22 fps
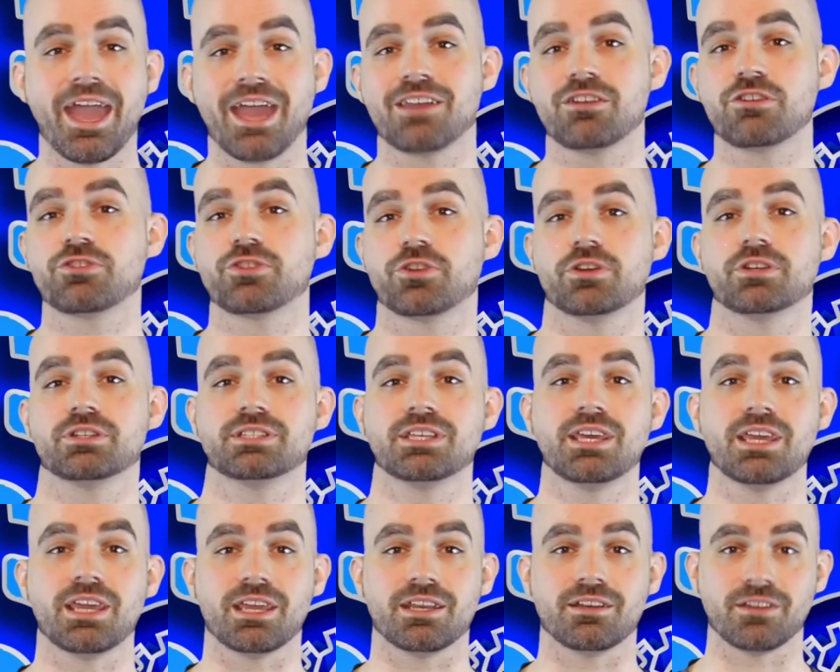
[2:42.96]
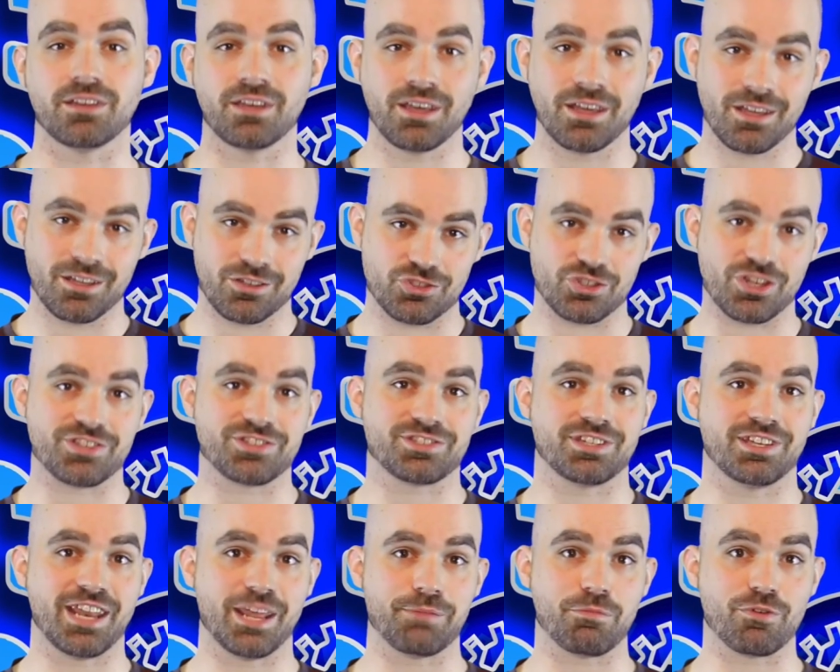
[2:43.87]
and 13, just
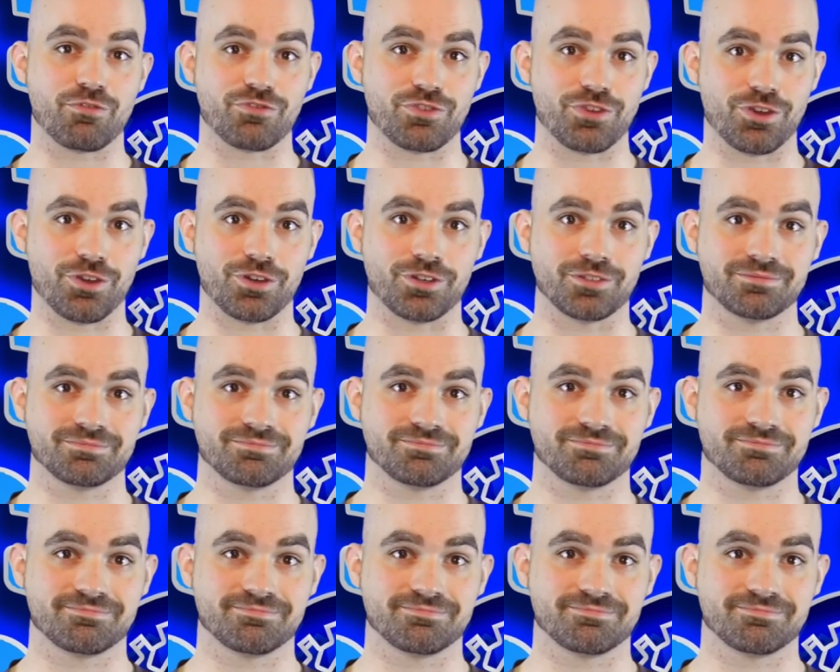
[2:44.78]
to name a few.